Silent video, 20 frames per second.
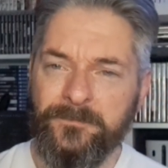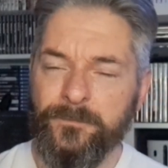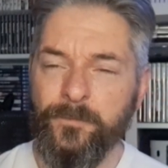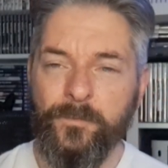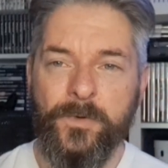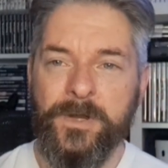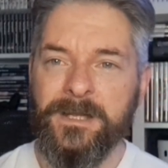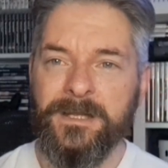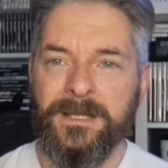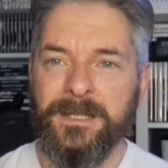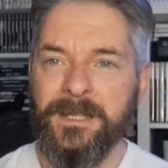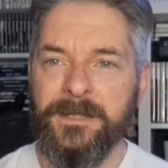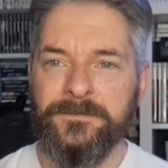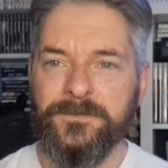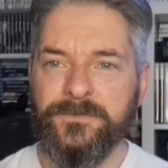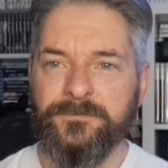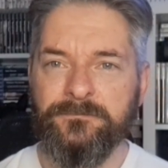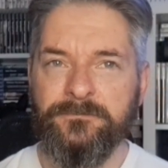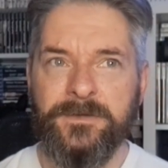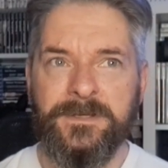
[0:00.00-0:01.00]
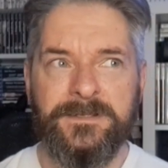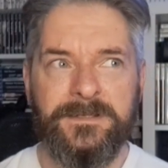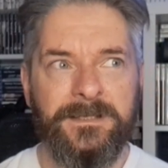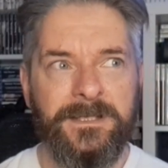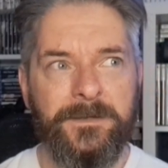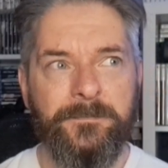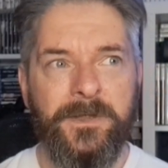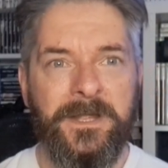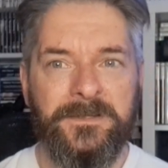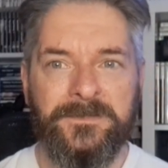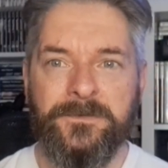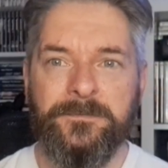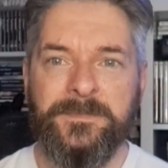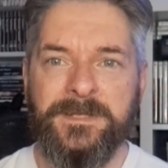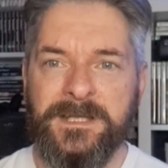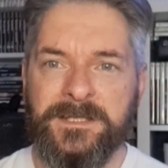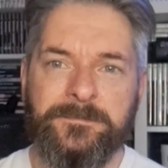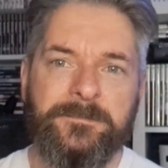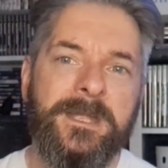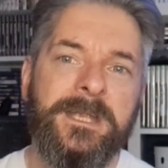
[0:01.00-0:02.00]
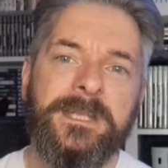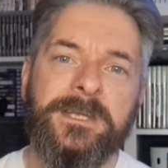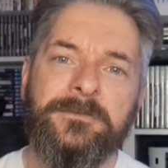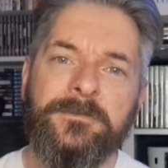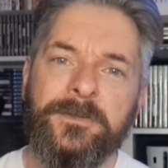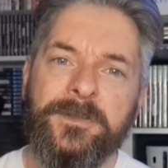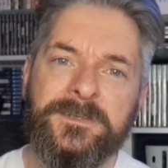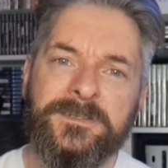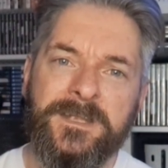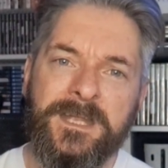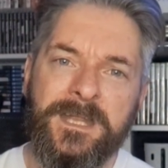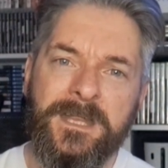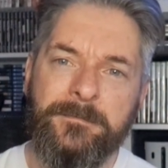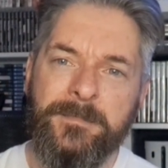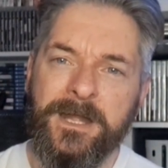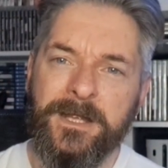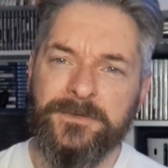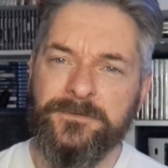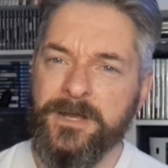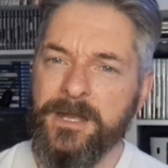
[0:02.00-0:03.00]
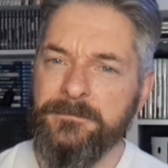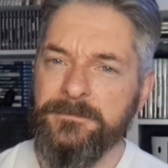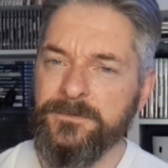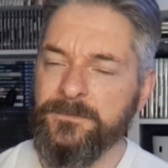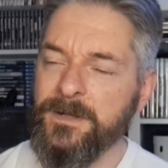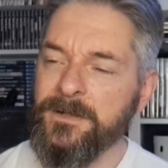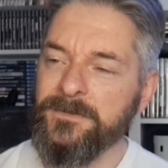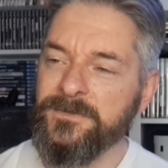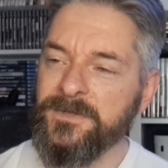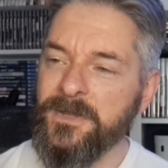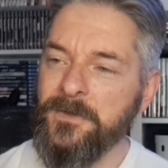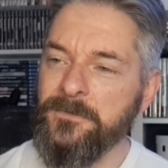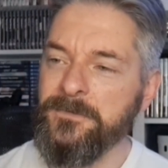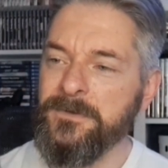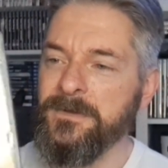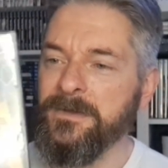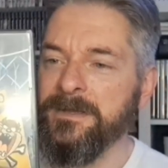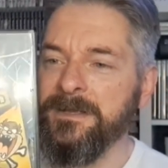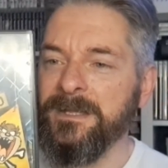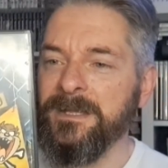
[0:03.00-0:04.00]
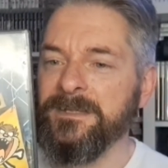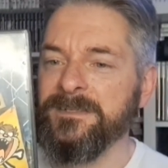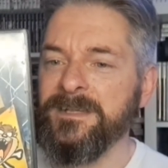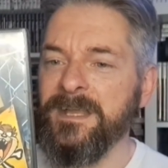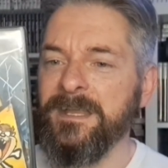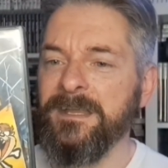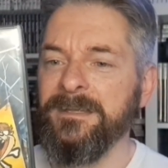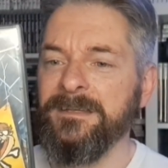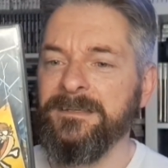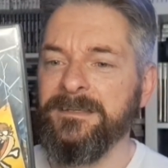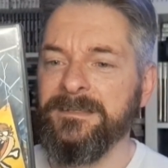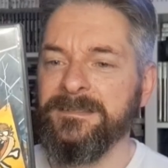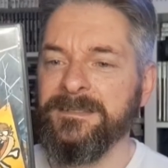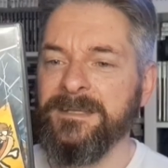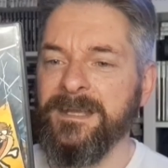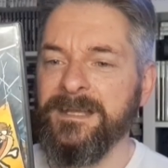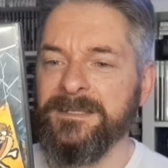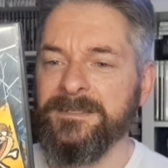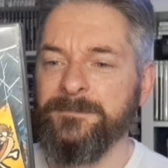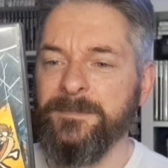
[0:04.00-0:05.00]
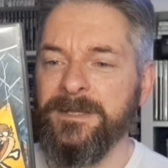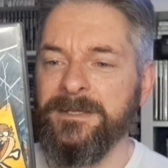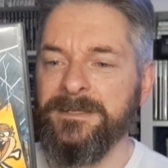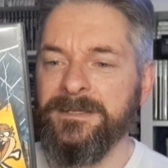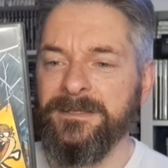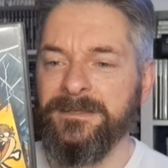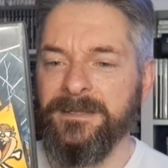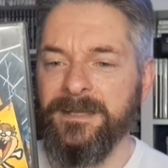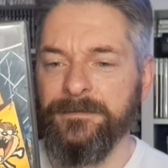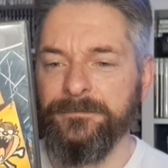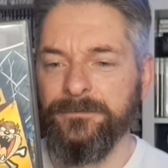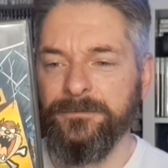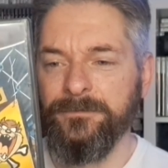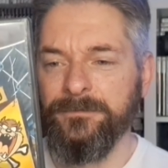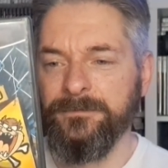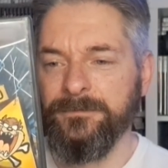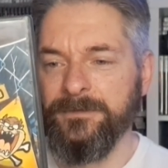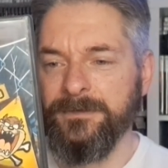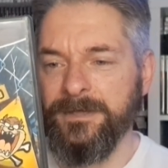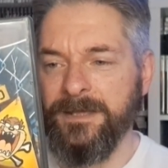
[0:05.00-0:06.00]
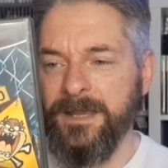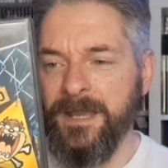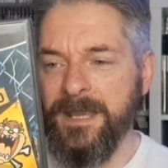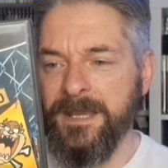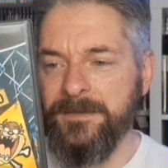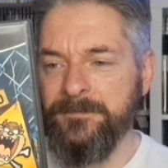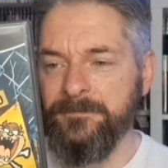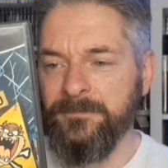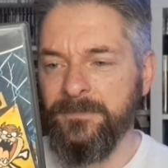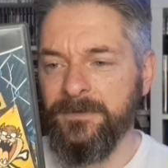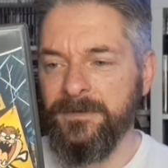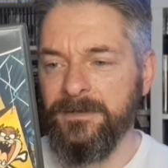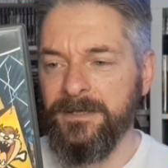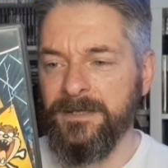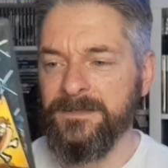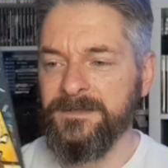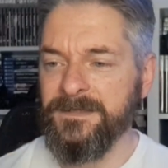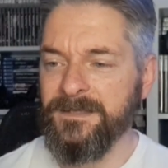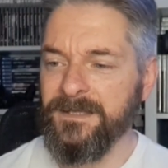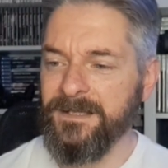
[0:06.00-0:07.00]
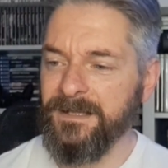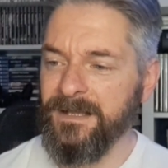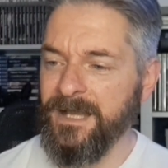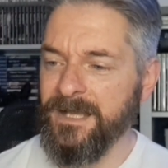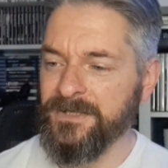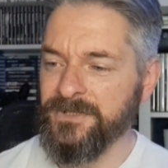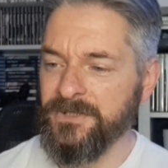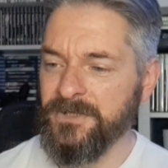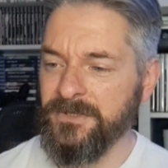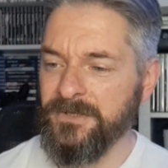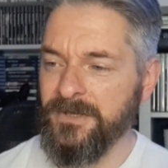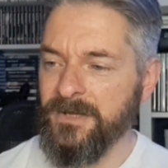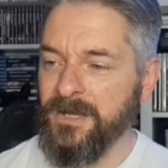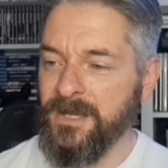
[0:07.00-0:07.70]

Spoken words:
Weirdly, I just recently picked up Tasmania on the Sega Mega Drive as well, so a second Tasmanian Devil game into the collection.